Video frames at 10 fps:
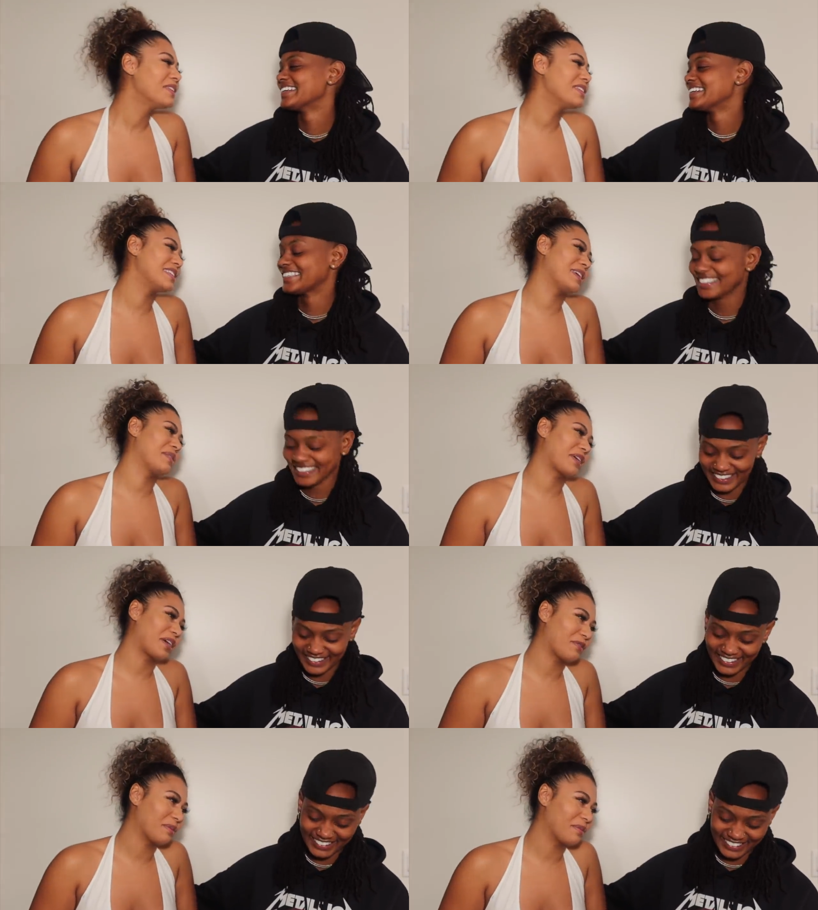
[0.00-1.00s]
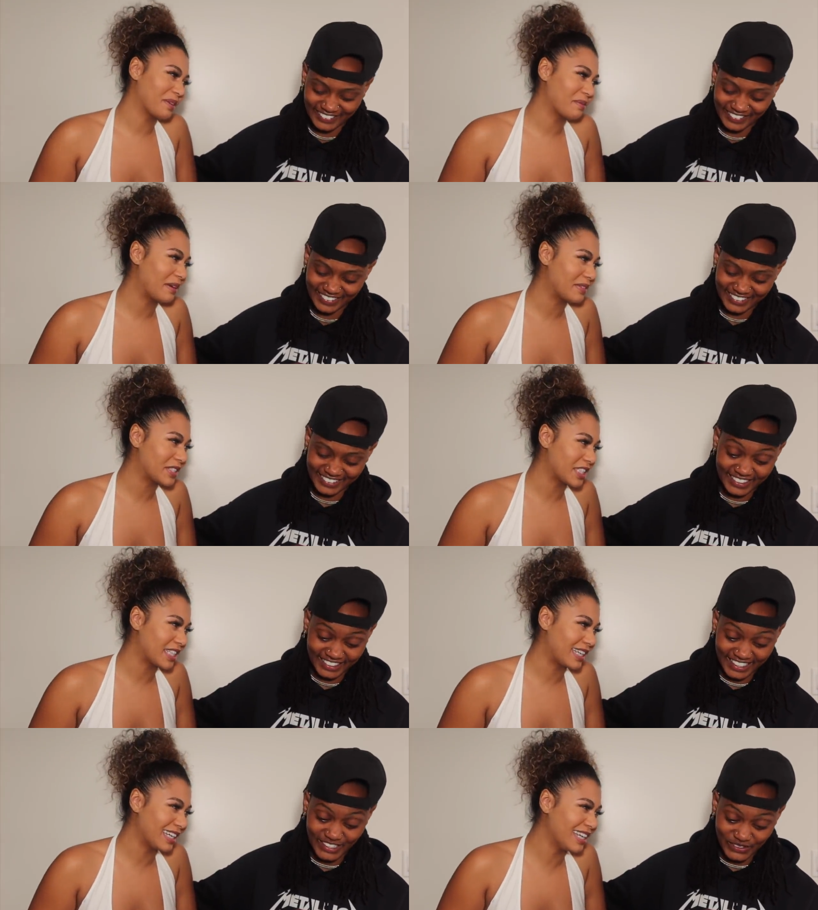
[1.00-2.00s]
Speaker 1: This
Speaker 2: is my girlfriend broke my
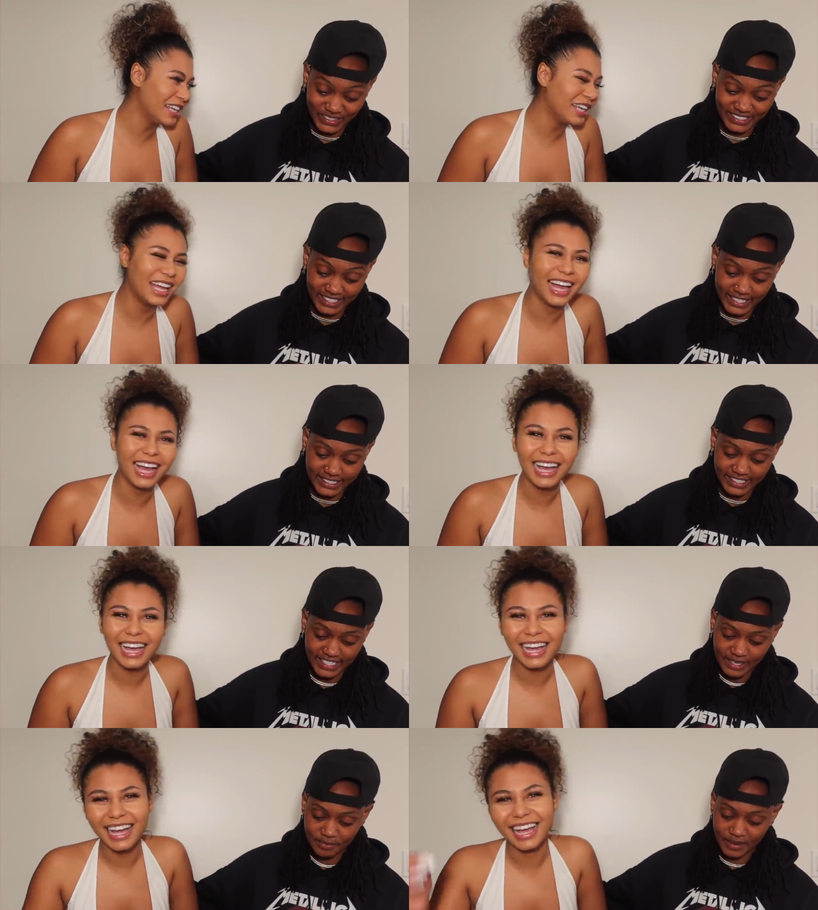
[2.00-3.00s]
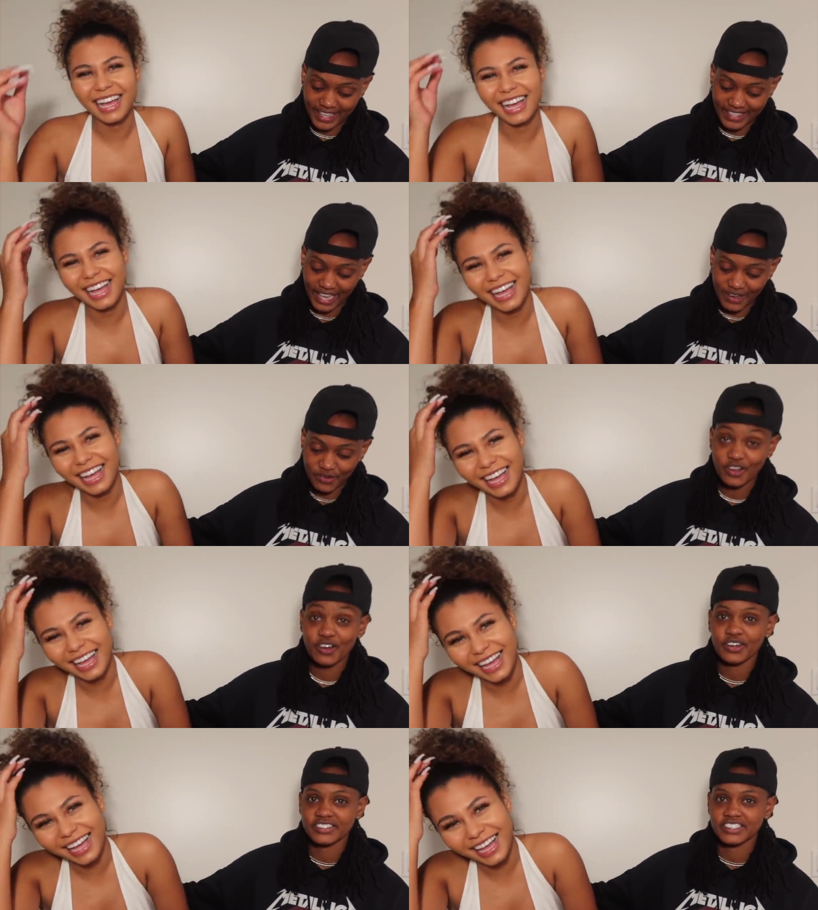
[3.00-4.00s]
Speaker 1: virginity. That's what it says. But I don't
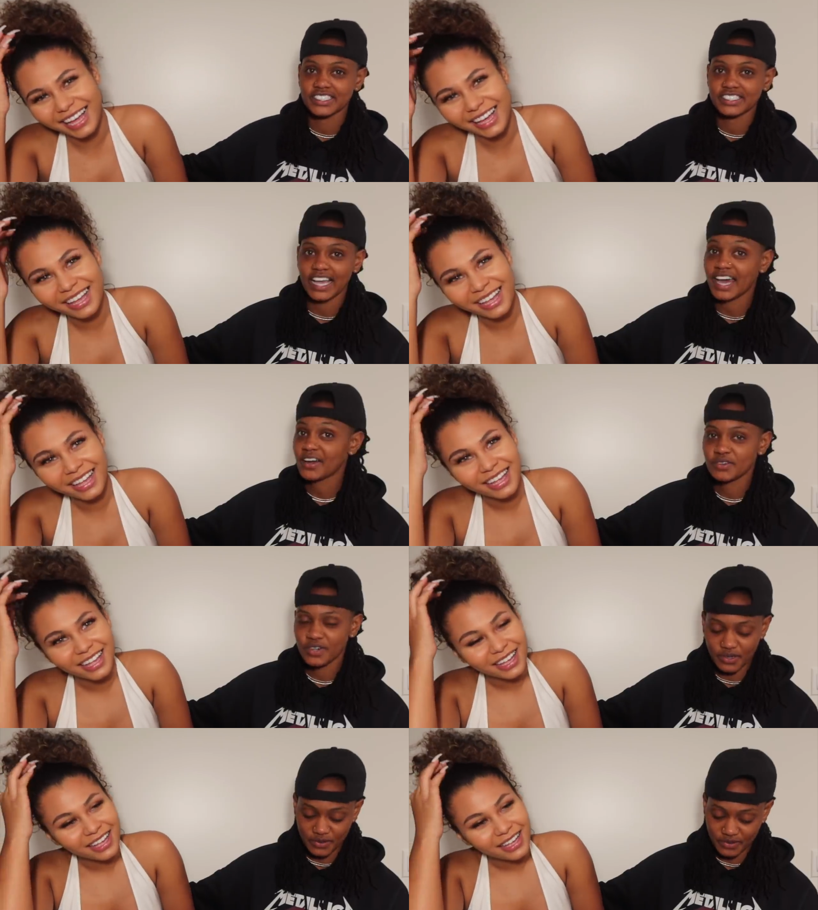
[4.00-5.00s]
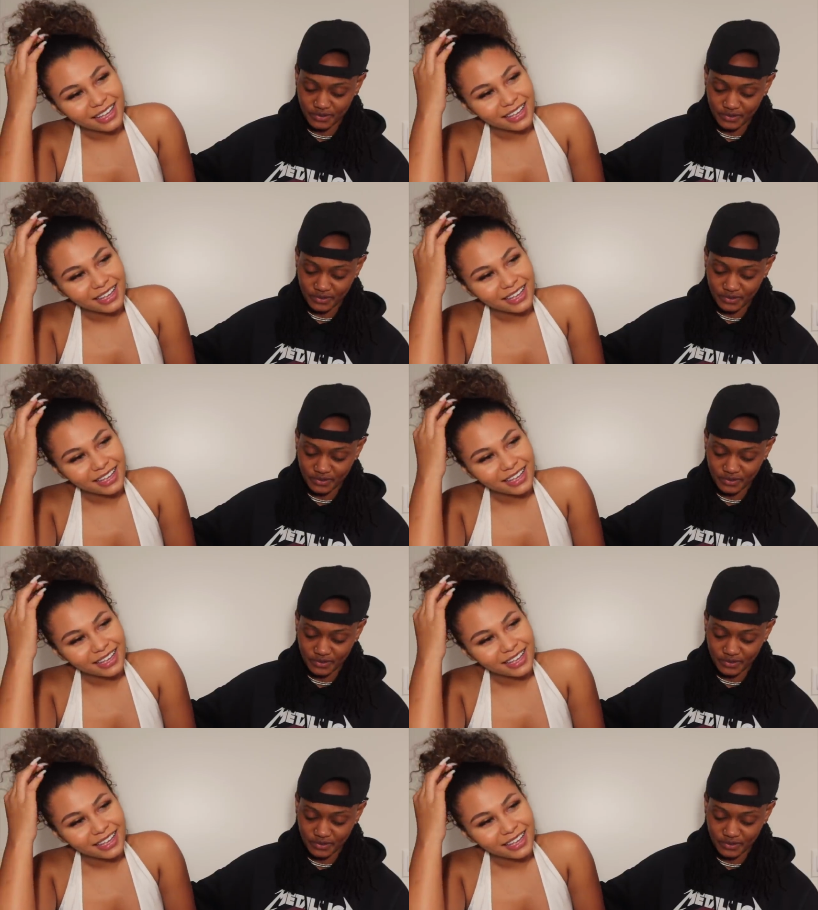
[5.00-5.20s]
know if she, I don't know.